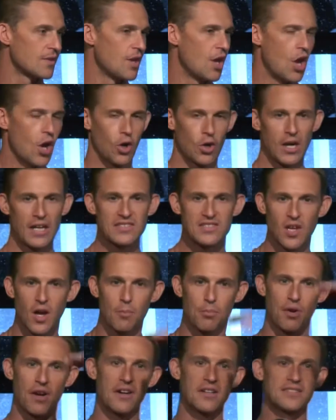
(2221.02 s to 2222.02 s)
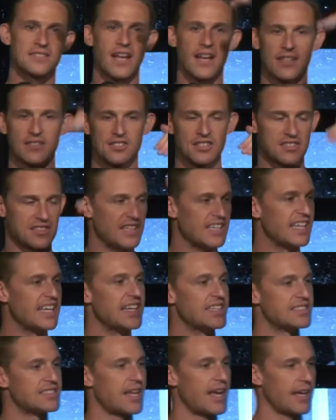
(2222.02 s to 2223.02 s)
Or I saw prayers like just a
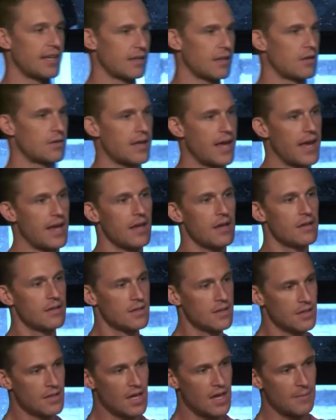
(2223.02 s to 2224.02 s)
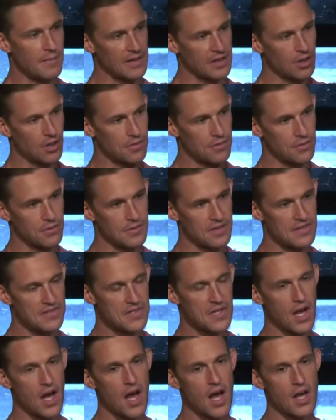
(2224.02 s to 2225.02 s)
list, like, okay, I'm going to go through these,
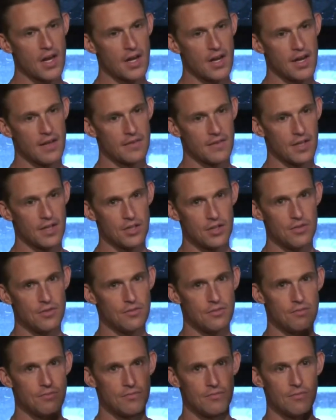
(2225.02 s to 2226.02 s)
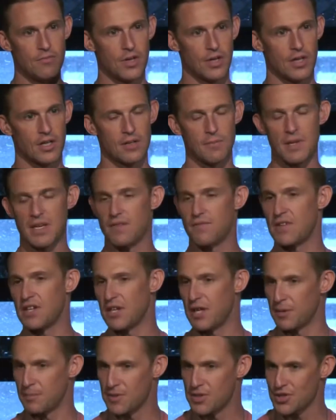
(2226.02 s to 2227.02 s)
God, and then you are going to be a
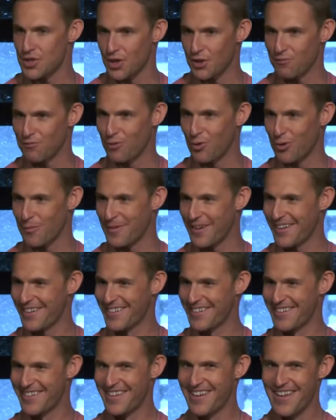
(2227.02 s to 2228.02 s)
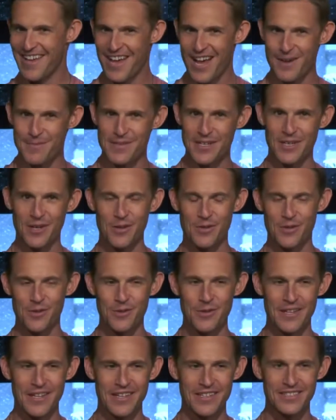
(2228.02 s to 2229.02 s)
vending machine for me. I'm going to go through
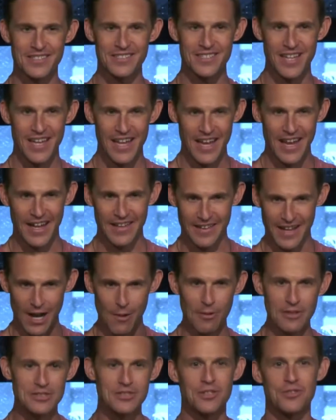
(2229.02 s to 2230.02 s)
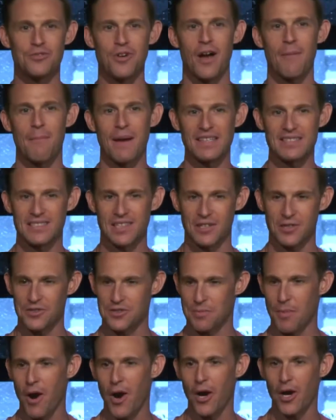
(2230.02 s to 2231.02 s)
these, and then I want you to drop my Snickers
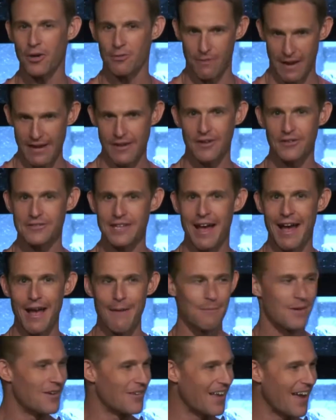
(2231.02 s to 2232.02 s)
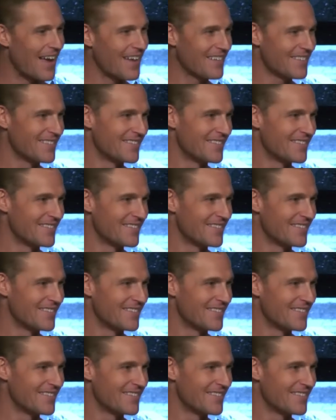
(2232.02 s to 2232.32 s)
bar right on time, okay?